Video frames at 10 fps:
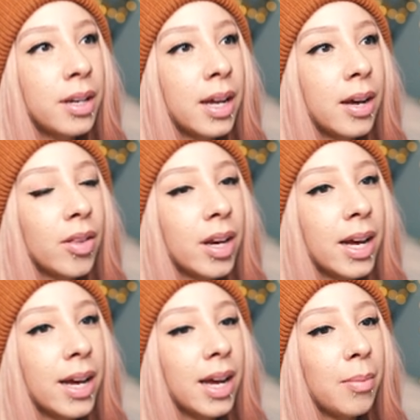now that
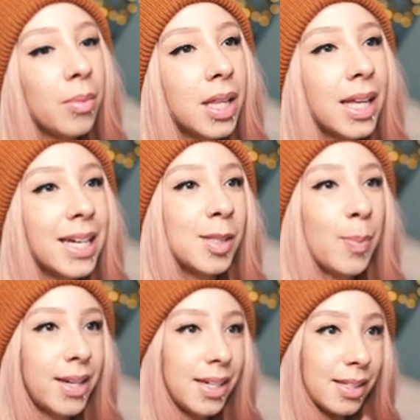I'm like
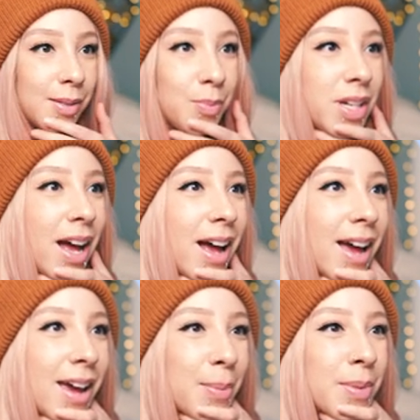spending some
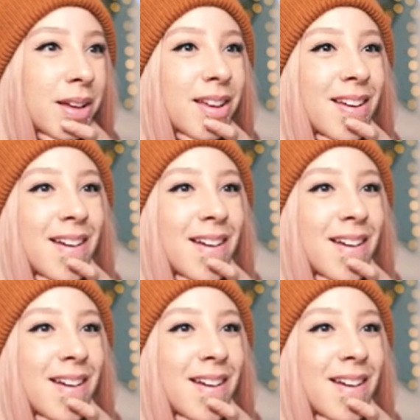time.